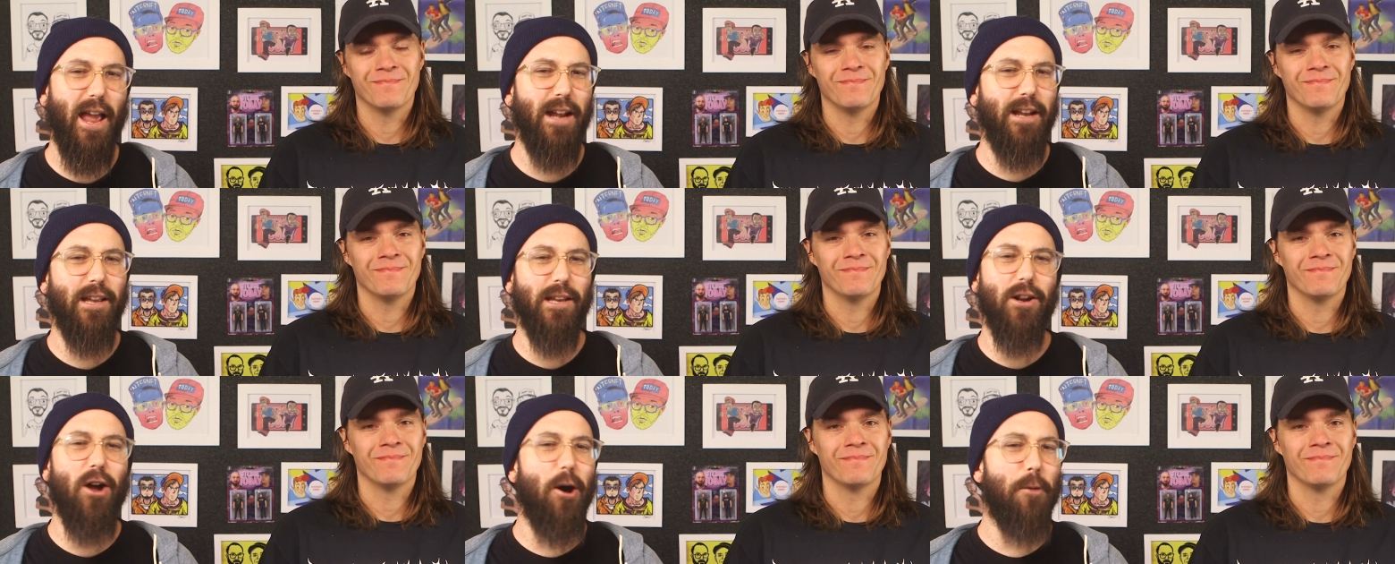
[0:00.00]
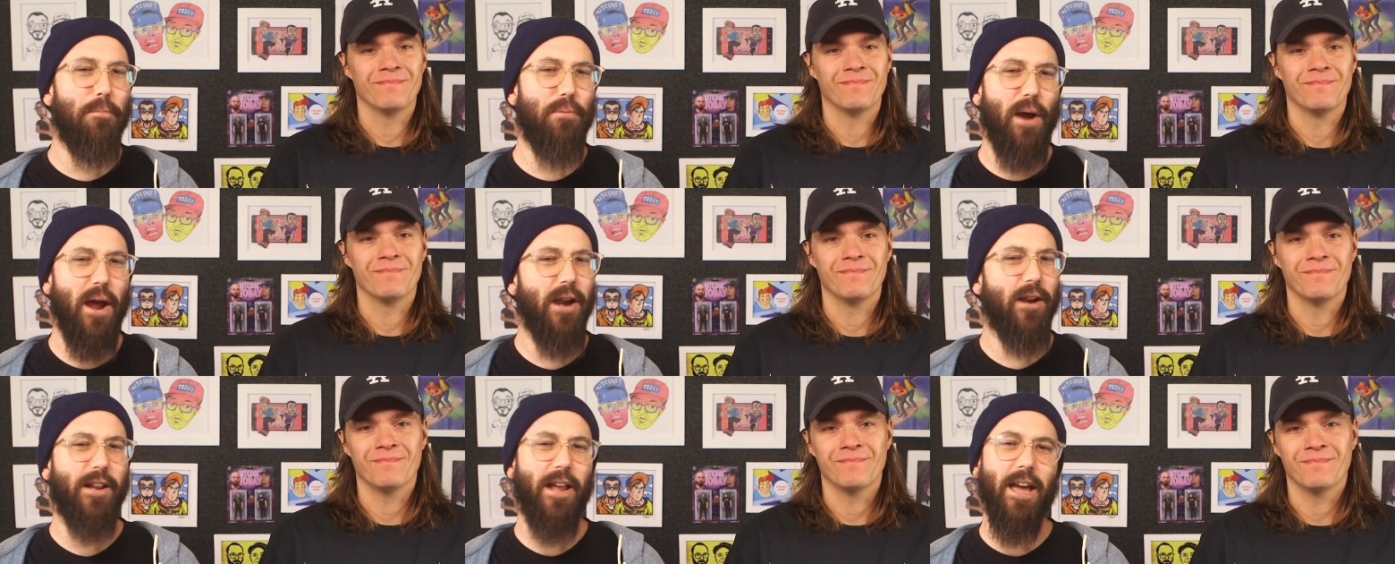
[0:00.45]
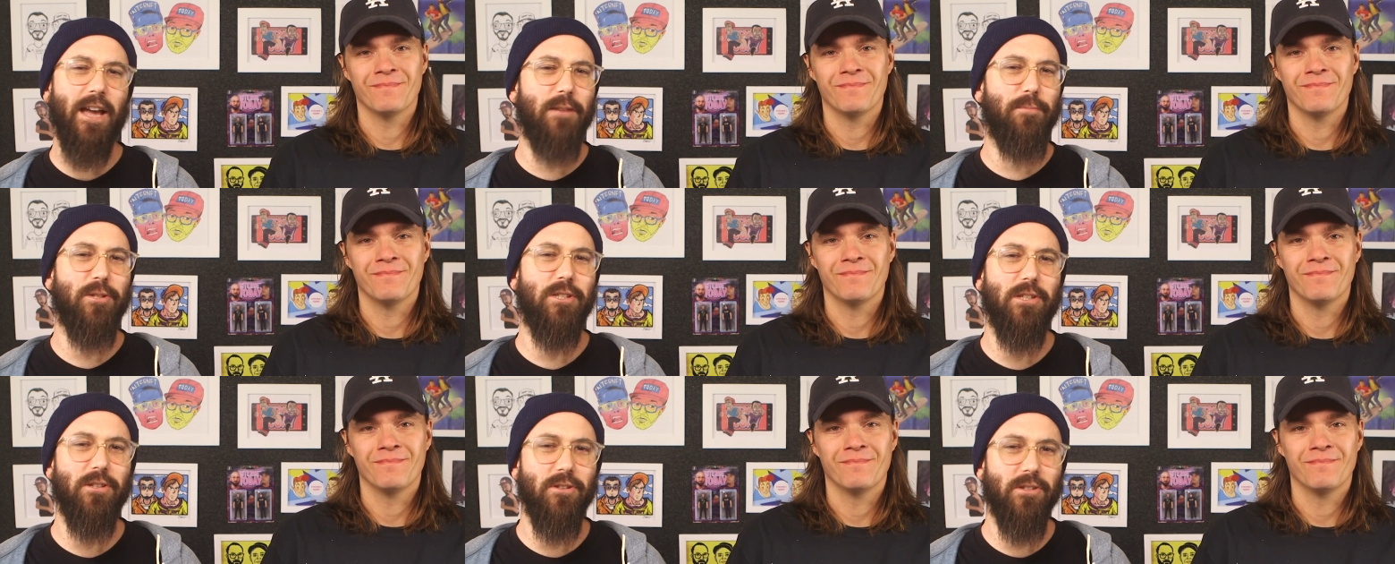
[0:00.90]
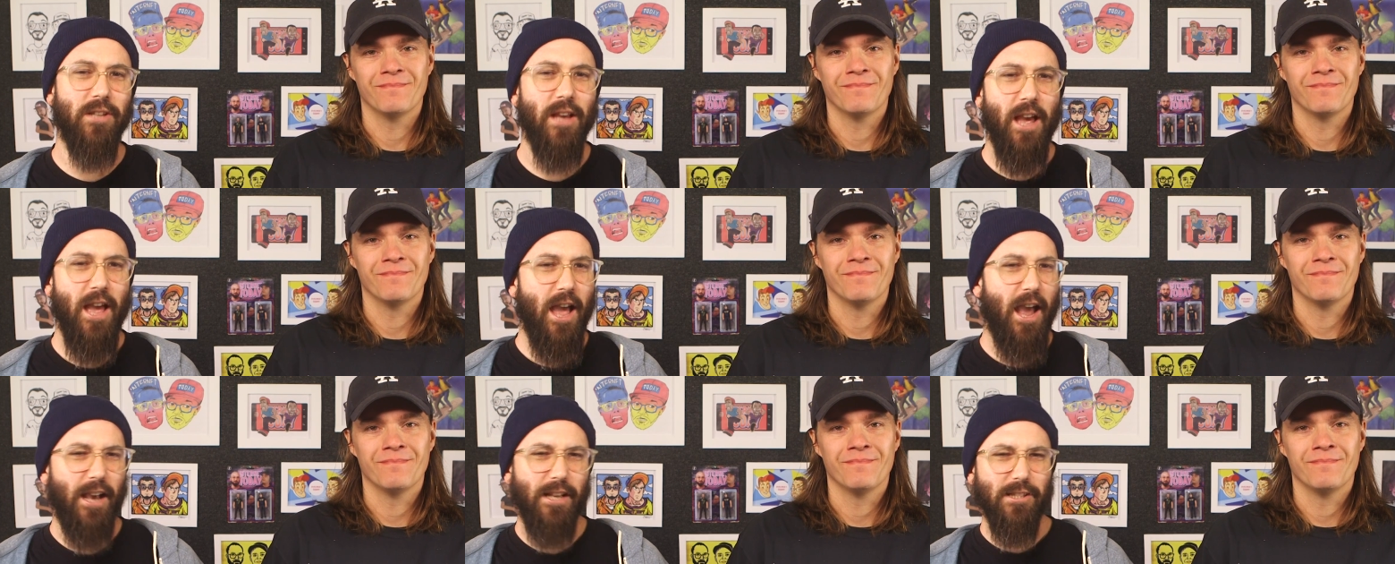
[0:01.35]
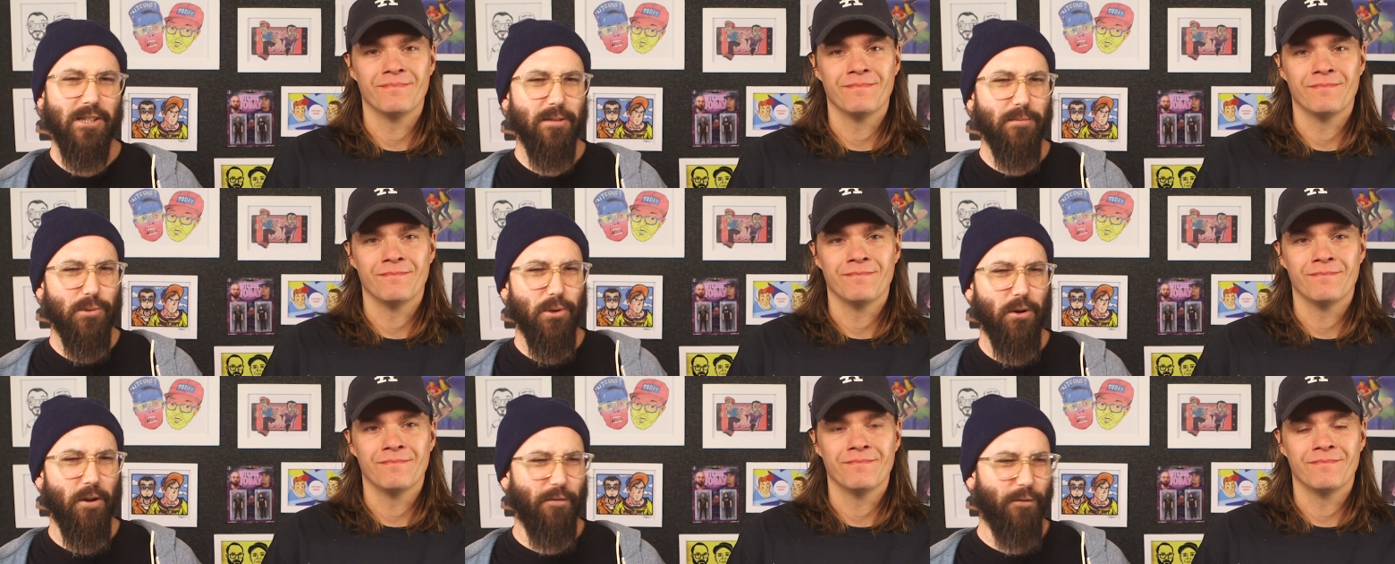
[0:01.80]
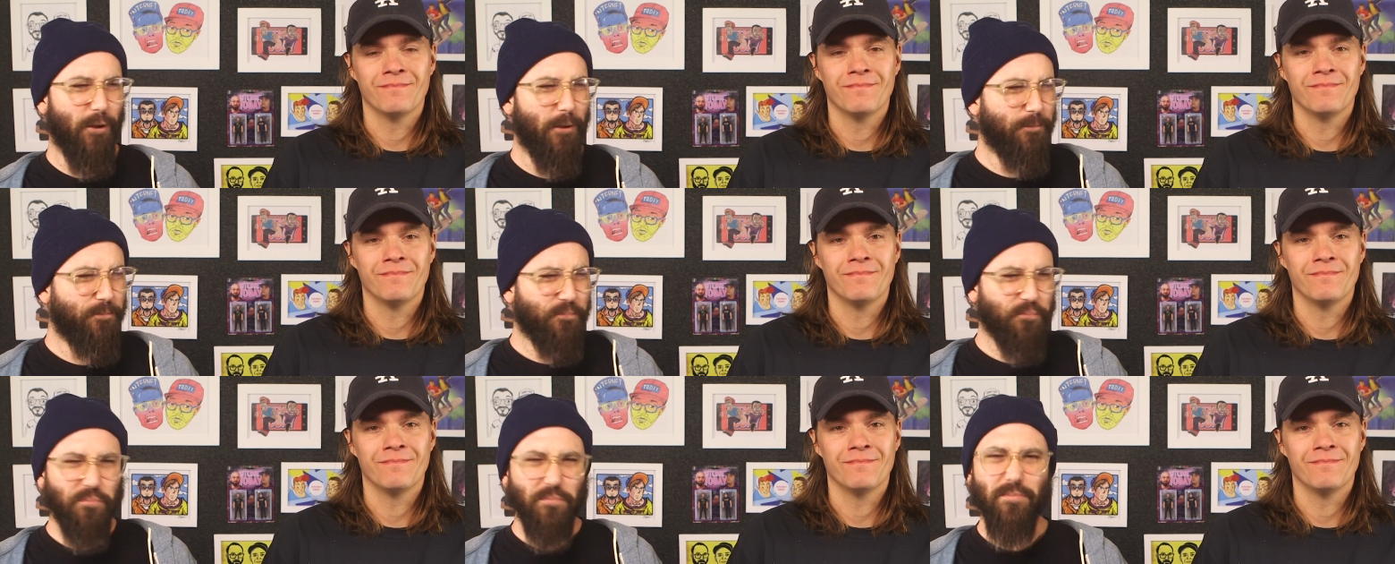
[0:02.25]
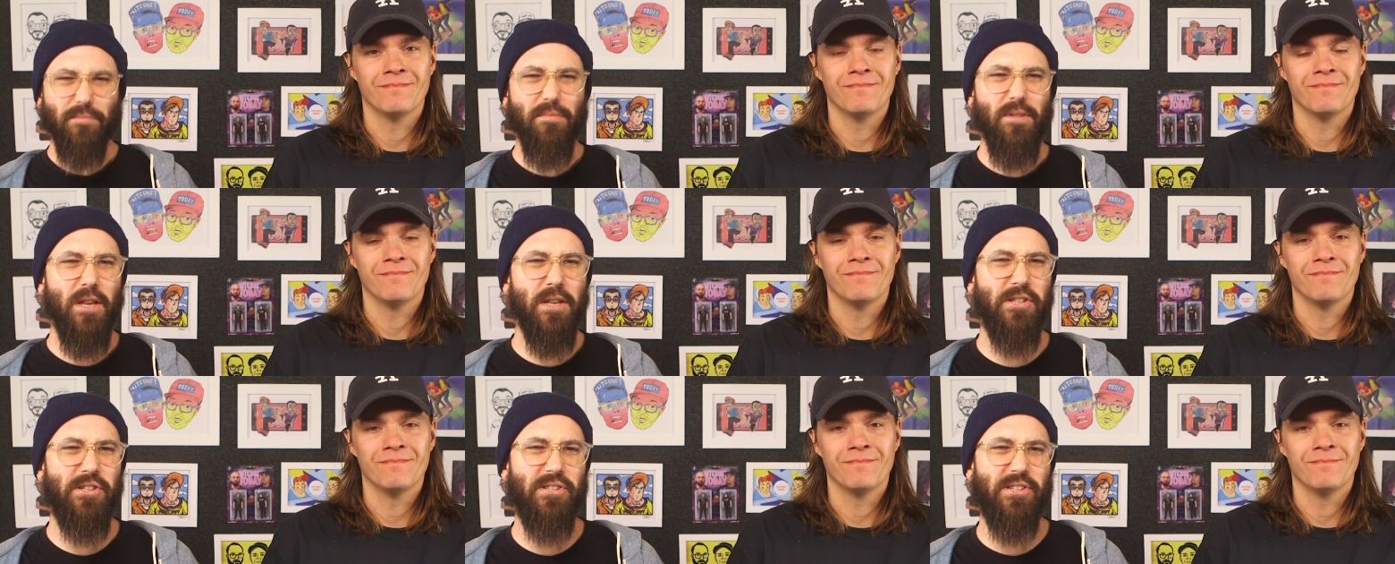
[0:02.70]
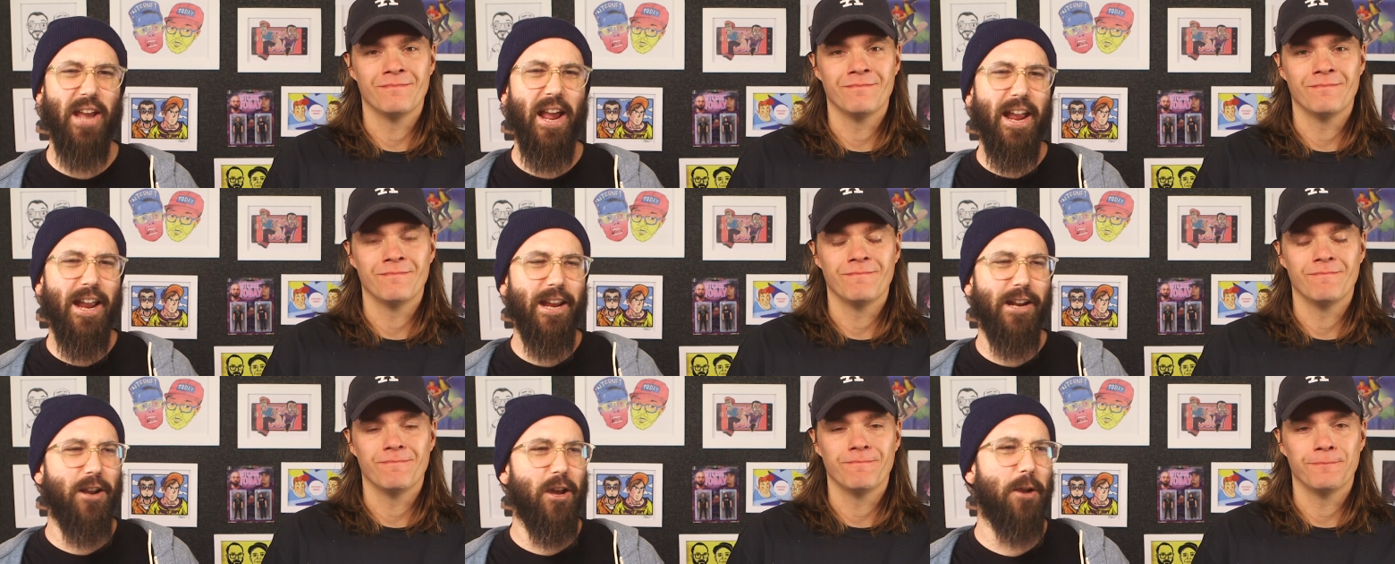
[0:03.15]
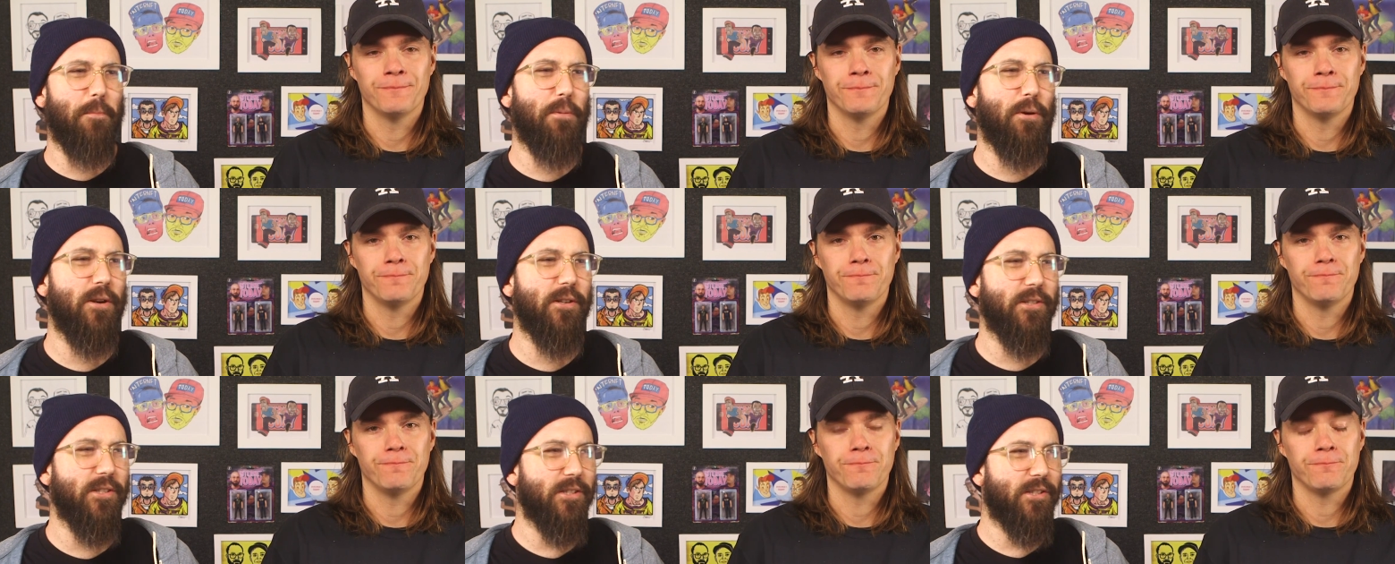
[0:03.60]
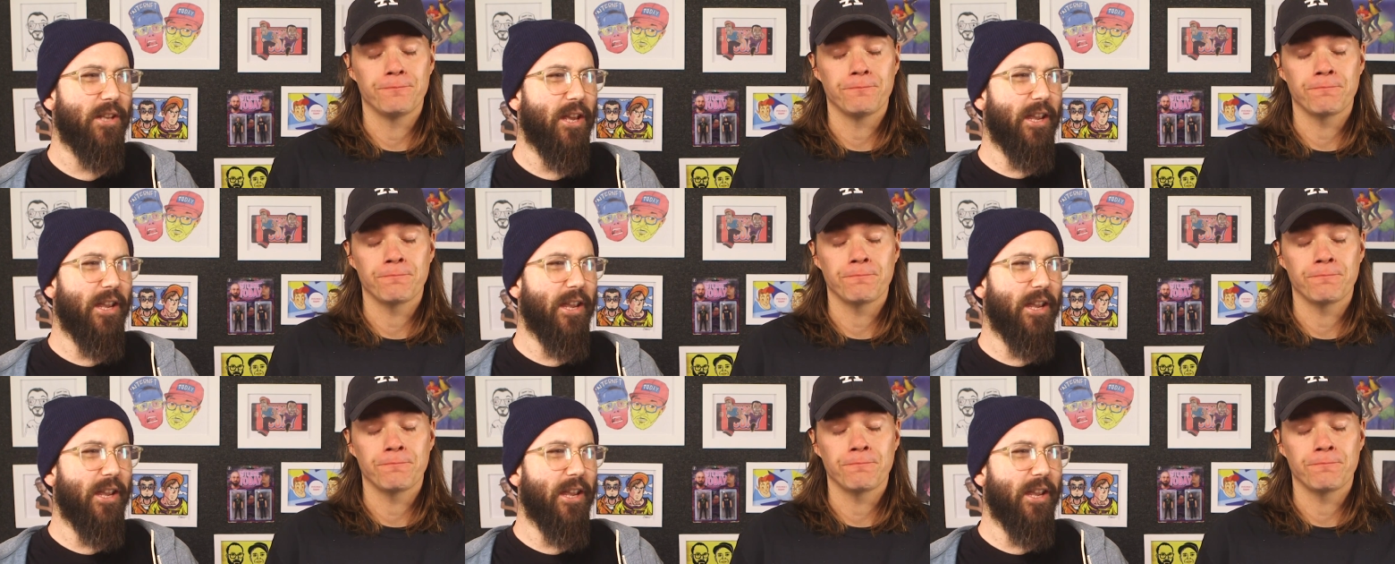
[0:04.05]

Speaker 1: any and all prior cannabis use as some sort of stain on a person's